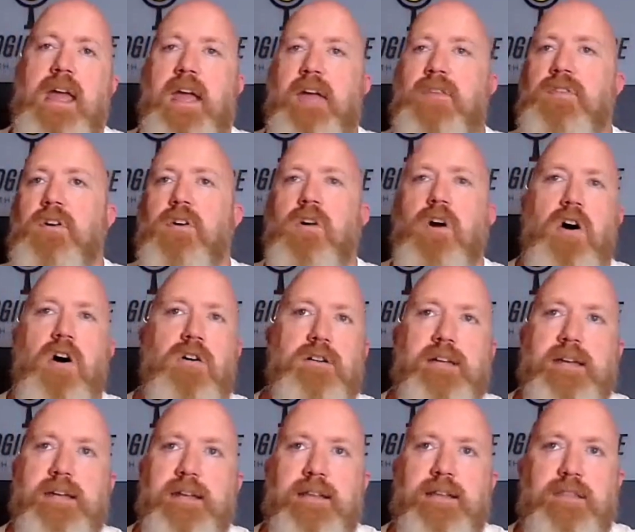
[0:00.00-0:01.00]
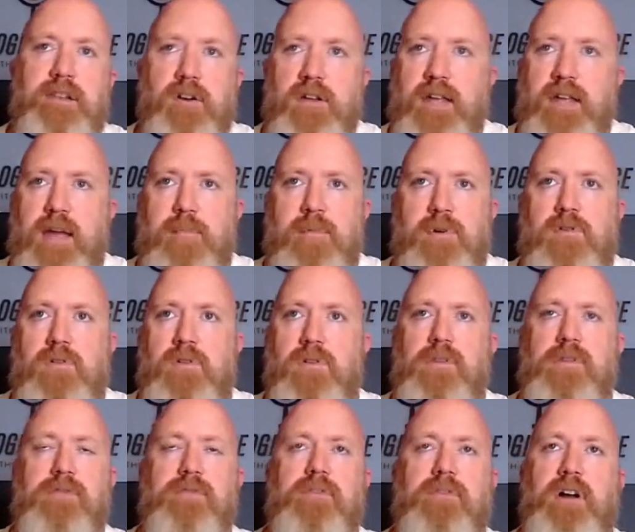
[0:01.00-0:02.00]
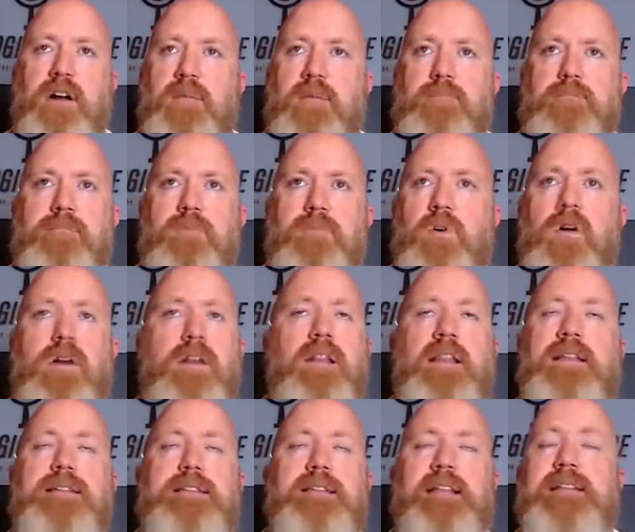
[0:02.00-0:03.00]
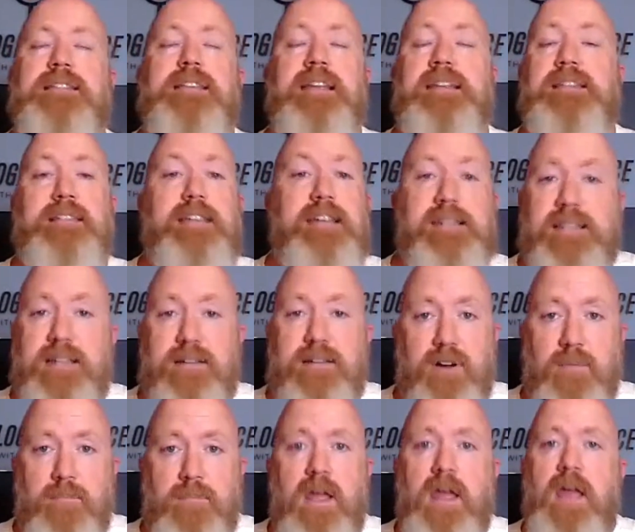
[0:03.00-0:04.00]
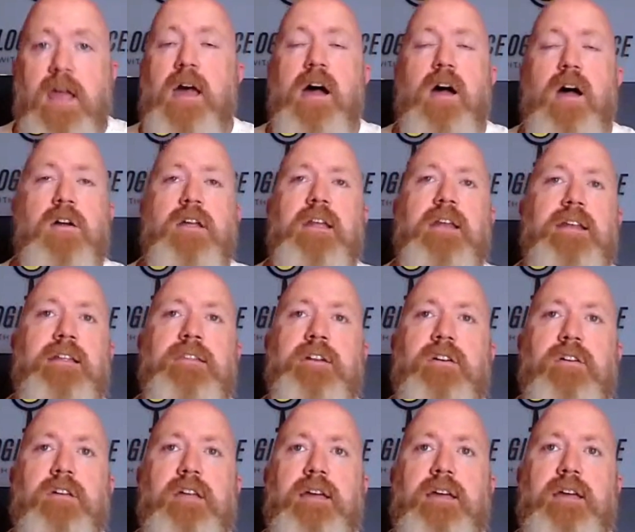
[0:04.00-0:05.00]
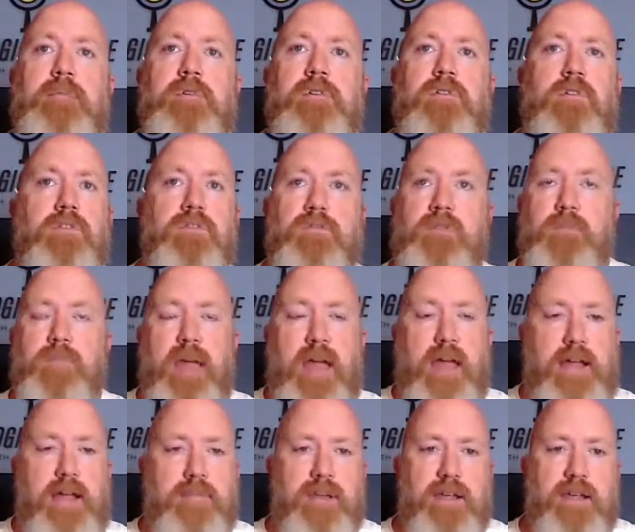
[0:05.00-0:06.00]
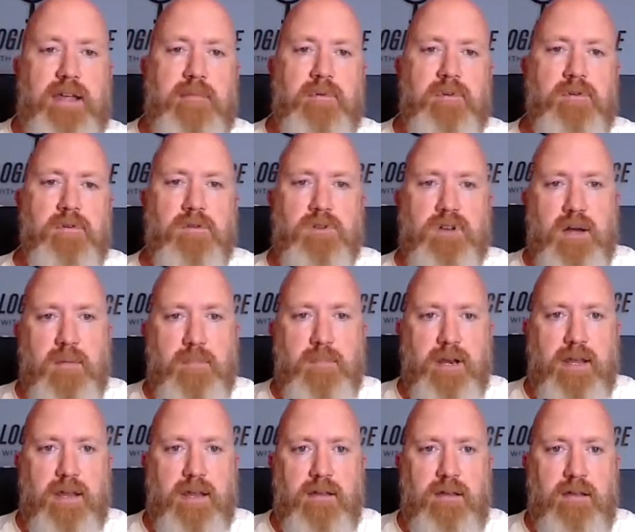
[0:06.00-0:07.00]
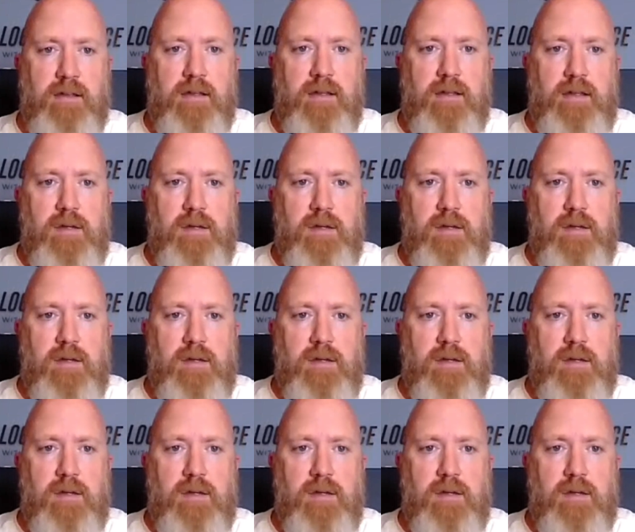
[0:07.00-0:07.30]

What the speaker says: and they're all getting their chemicals from, or let's say 6 of them are getting their chemicals from Acme Chemical Company,